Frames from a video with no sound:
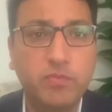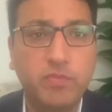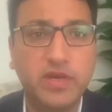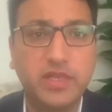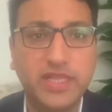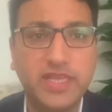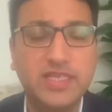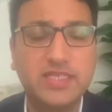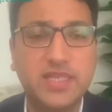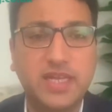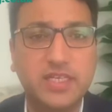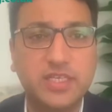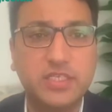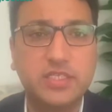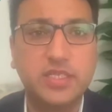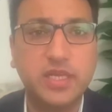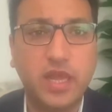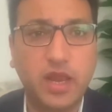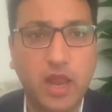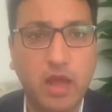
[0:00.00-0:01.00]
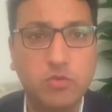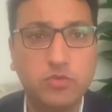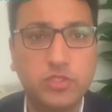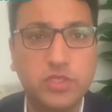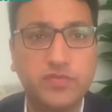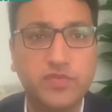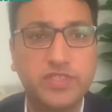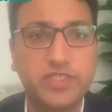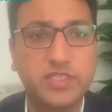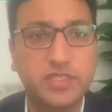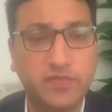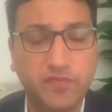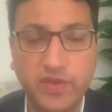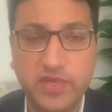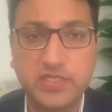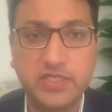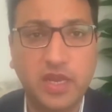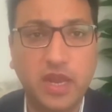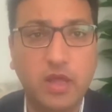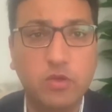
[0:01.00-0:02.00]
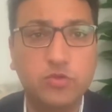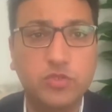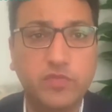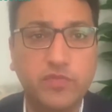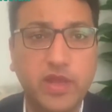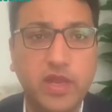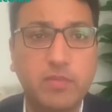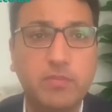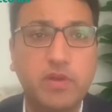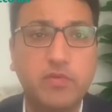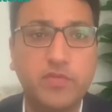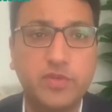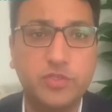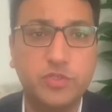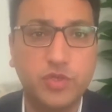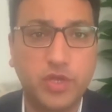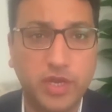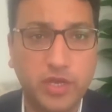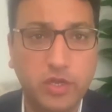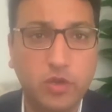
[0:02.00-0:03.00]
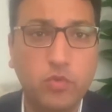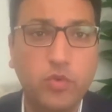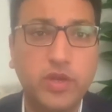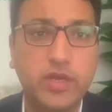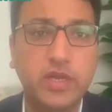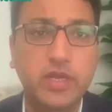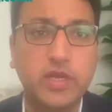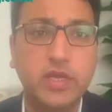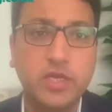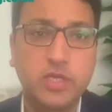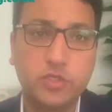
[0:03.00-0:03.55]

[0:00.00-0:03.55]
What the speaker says: But these are just the allowances, which is a fixed allowance available, which you can do it.